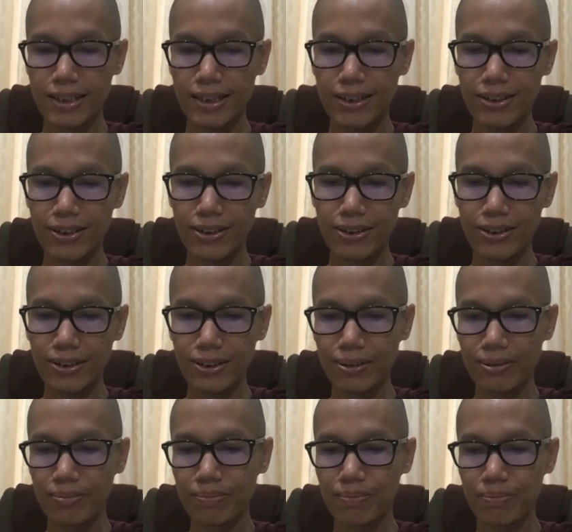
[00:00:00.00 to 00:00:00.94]

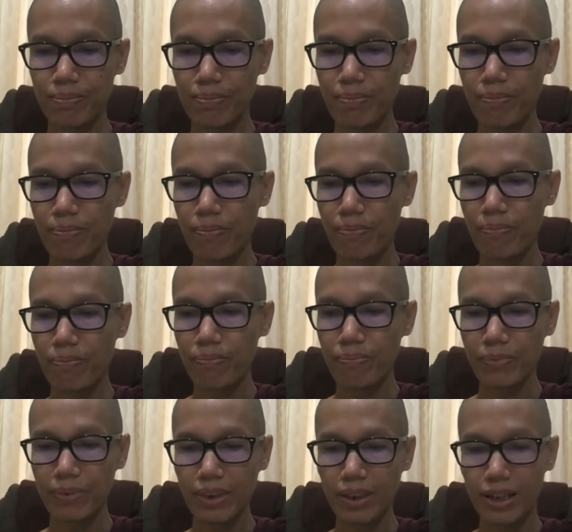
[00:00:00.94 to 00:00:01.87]
So,
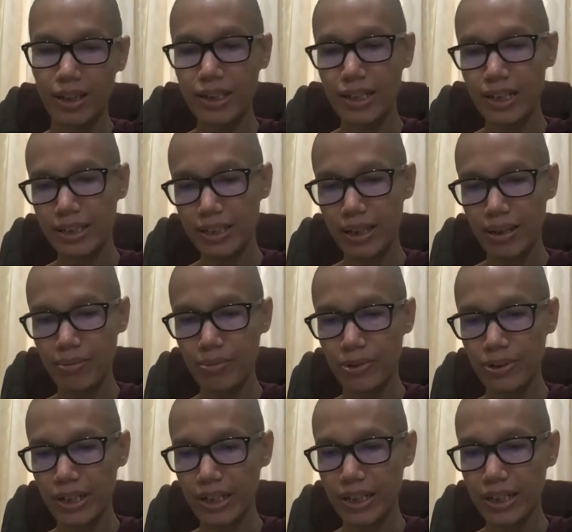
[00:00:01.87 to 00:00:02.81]
in the same
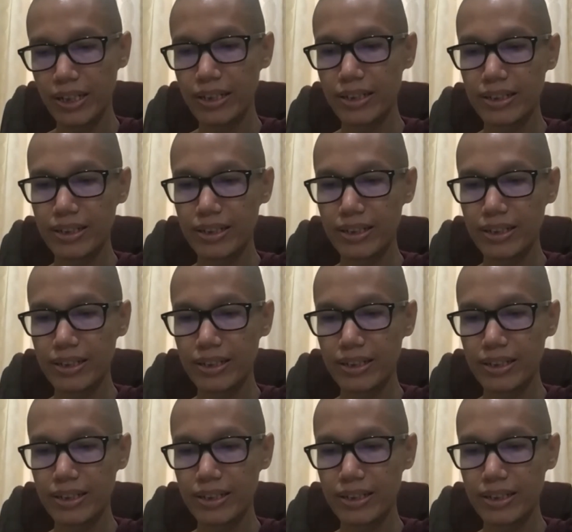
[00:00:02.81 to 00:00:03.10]
way,